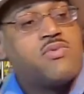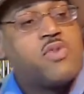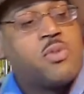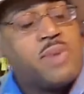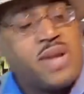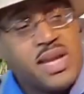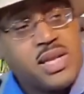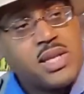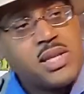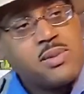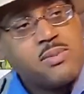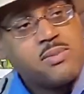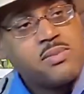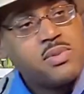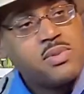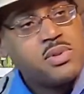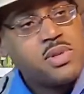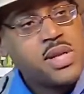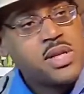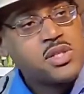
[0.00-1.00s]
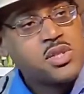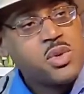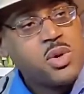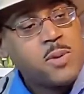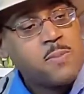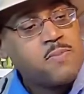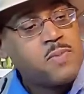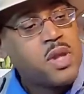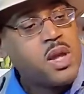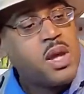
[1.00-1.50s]
from England, Stegosaur.
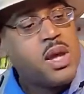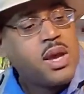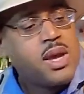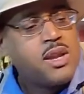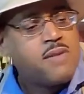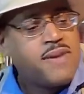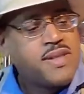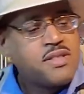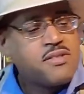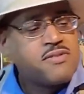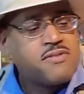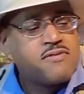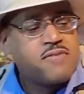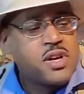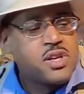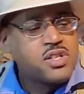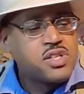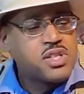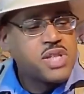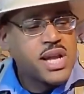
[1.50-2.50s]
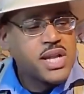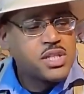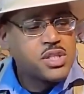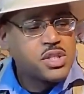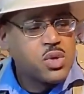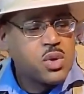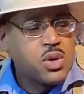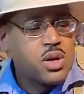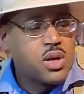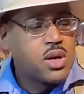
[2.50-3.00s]
And in fact, the first
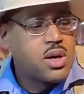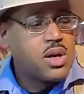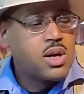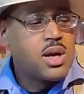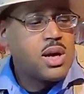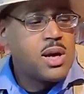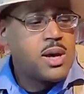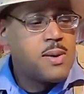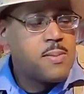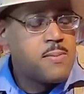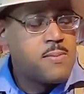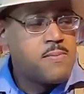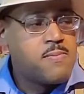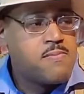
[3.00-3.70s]
Stegosaur um,